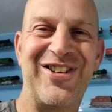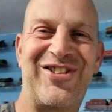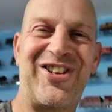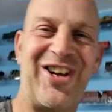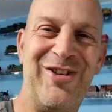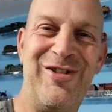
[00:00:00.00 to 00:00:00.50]

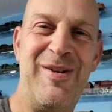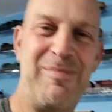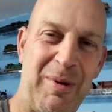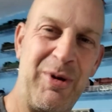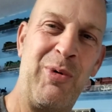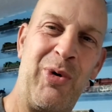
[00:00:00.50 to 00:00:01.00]
So you
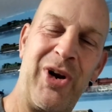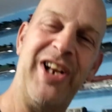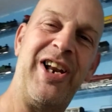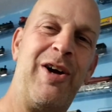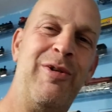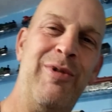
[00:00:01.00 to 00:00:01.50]
probably all want to
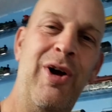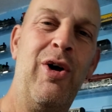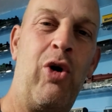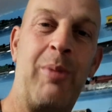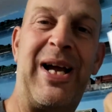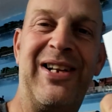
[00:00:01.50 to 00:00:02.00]
know
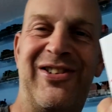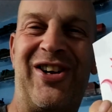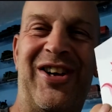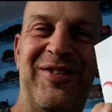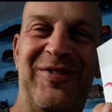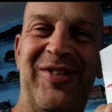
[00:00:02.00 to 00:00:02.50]
all about
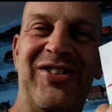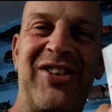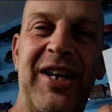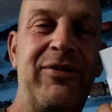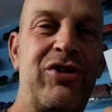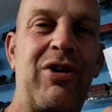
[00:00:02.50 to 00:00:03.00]
Dave,
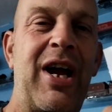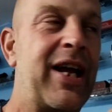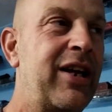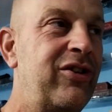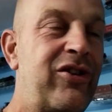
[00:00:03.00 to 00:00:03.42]
David Dragon.